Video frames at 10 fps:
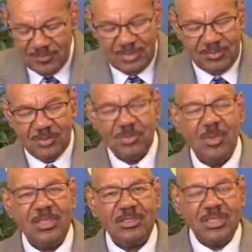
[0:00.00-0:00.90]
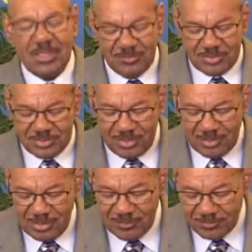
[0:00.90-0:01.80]
of, the great king of
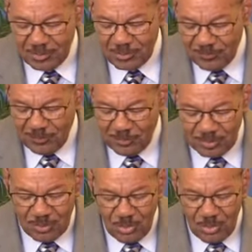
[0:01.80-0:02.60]
Assyria? 34.